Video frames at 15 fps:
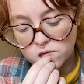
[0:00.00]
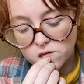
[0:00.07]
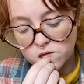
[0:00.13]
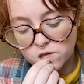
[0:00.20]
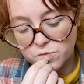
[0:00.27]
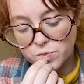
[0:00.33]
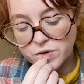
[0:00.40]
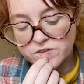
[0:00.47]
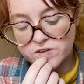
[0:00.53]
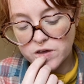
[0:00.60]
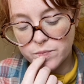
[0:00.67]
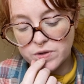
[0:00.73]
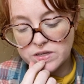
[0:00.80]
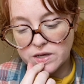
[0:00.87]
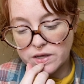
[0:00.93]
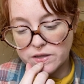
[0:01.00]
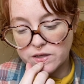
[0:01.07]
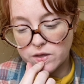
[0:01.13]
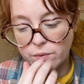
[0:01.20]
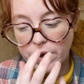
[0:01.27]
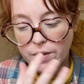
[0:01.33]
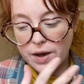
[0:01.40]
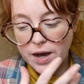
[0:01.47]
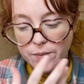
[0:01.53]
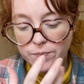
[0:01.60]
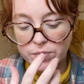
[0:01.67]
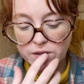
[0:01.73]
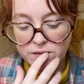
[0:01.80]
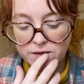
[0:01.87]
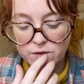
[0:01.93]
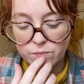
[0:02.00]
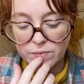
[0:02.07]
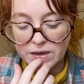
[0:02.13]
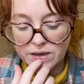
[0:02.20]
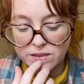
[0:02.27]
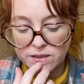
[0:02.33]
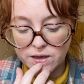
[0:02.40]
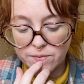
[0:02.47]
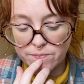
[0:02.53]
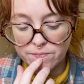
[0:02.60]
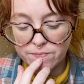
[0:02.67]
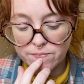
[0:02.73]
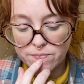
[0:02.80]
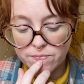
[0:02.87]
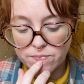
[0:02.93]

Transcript: this person could be telling you how happy that you make them.